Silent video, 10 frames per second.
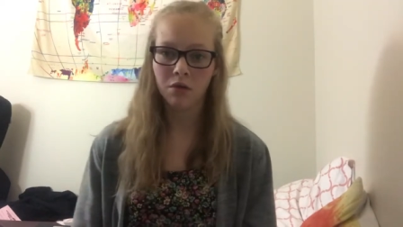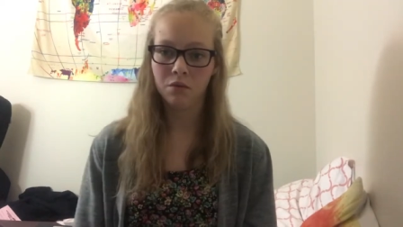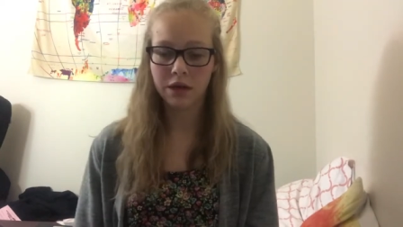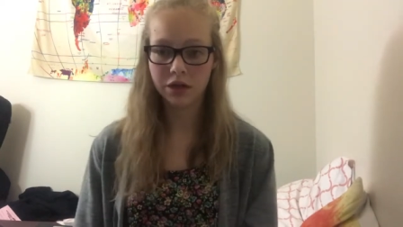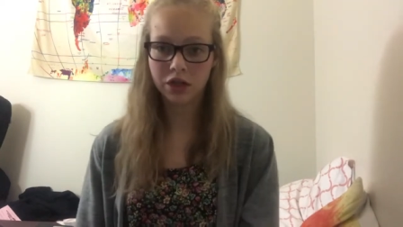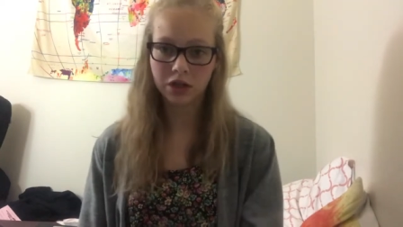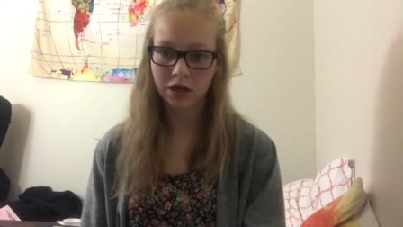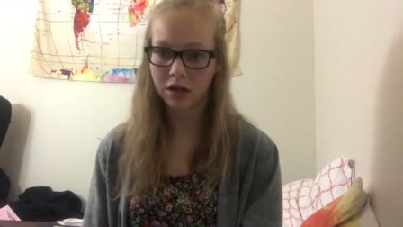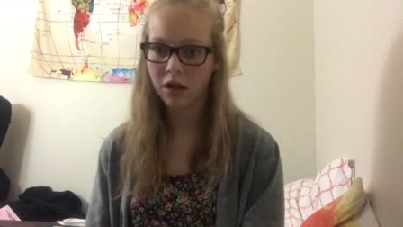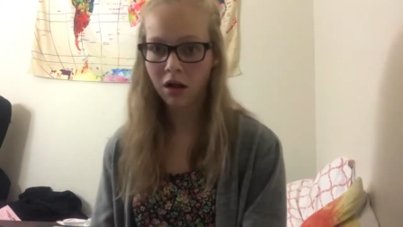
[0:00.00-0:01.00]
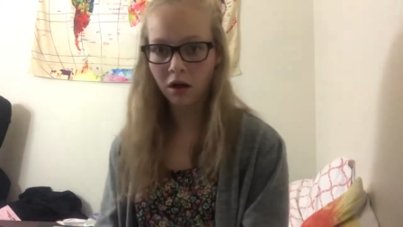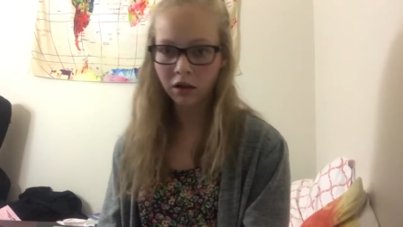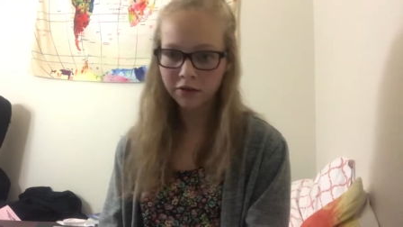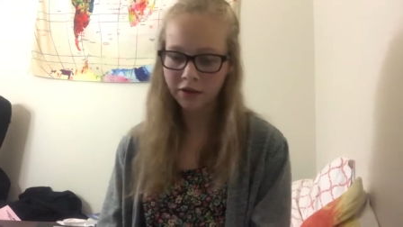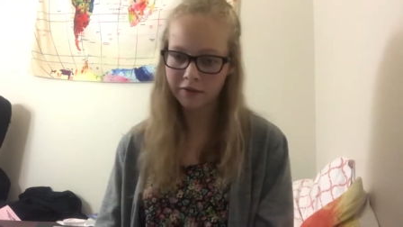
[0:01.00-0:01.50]
which
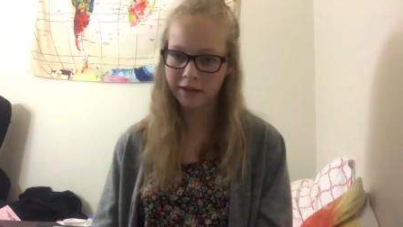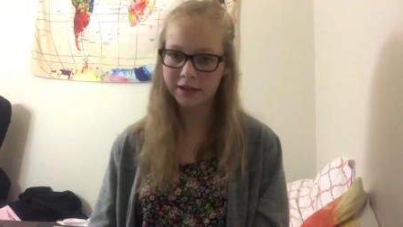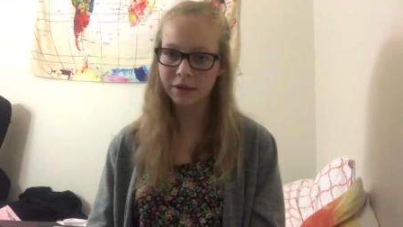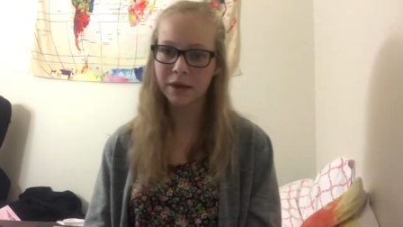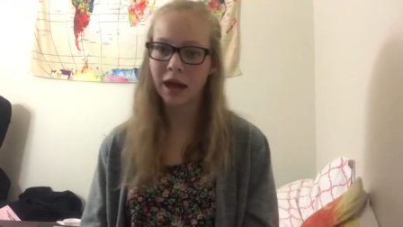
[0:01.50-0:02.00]
all of the events that we